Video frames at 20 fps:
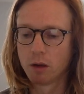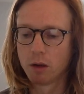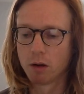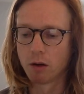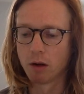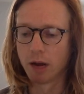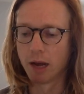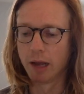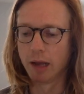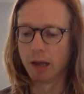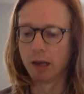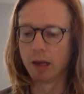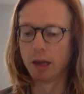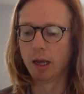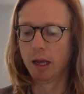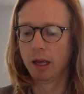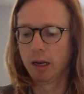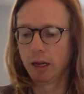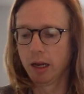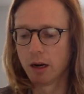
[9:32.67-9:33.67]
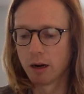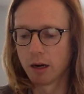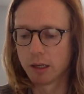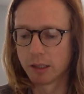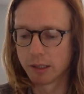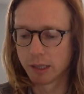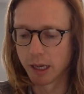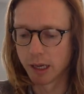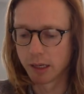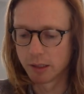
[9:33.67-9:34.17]
Right? And in here
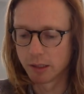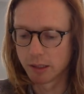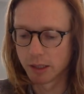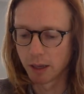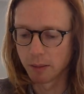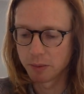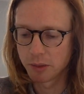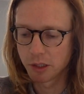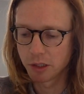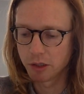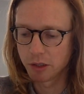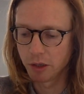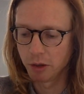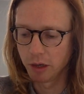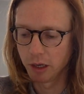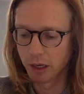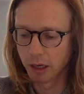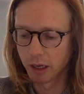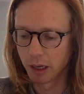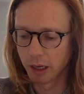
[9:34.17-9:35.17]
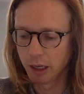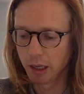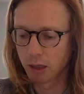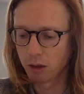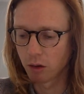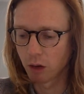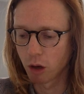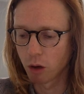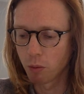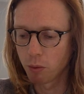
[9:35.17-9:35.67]
it says, substituting any
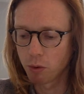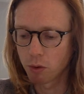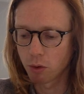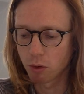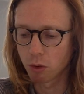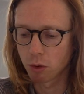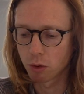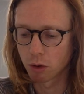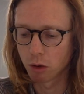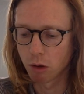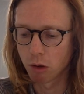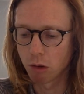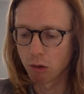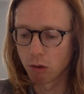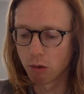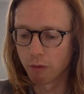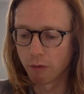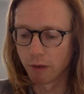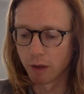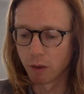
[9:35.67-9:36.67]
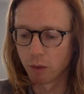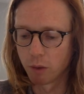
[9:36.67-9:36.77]
global or local event